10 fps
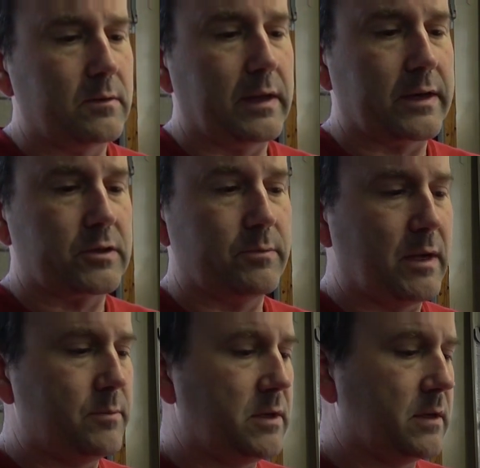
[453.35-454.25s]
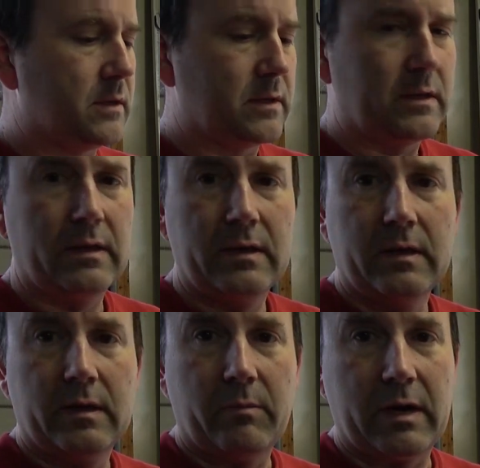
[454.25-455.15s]
will actually maybe
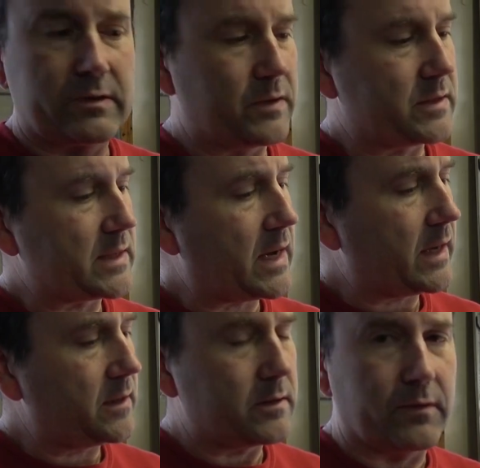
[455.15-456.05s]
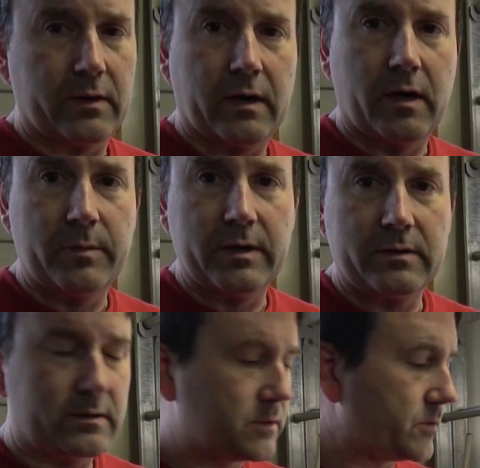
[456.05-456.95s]
mount to the side of the helmet,
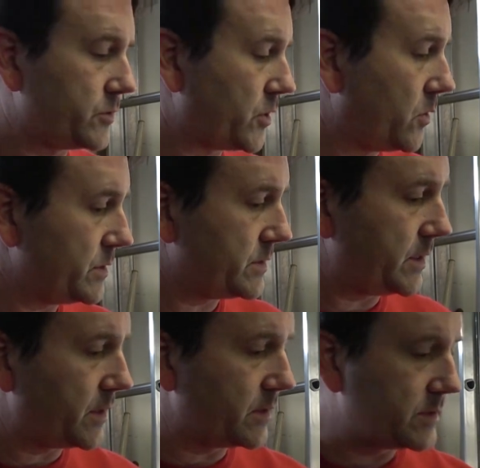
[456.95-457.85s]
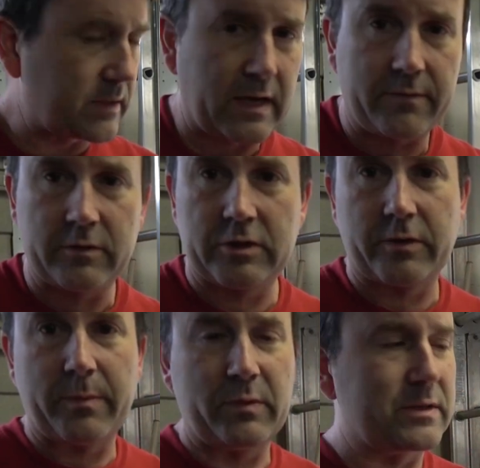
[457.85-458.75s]
so it's always there instead of having to
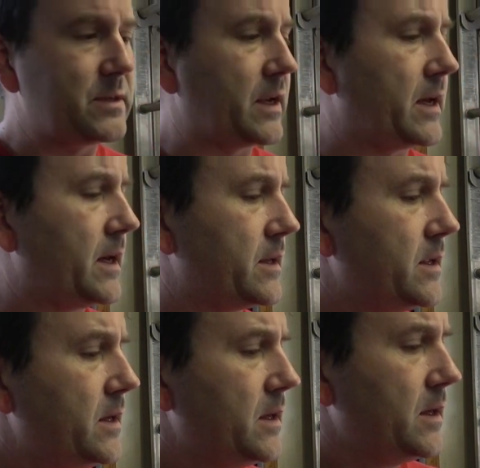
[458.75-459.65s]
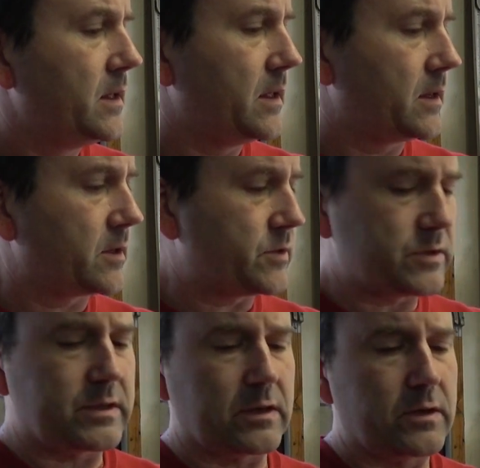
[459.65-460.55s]
strap this thing on. Because
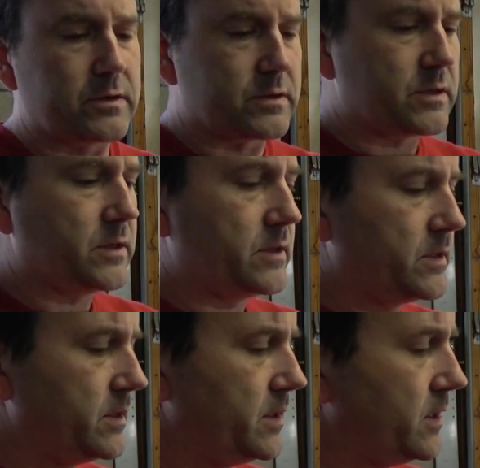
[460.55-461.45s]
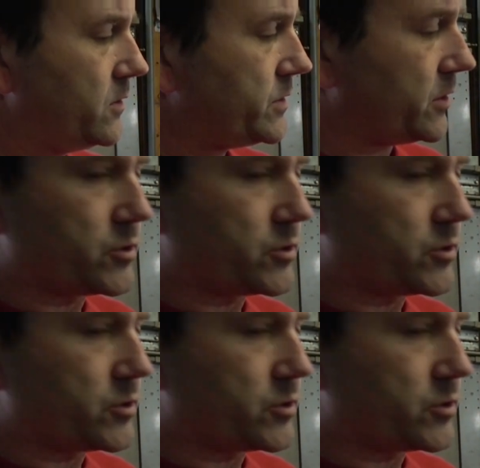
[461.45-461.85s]
this thing there's like a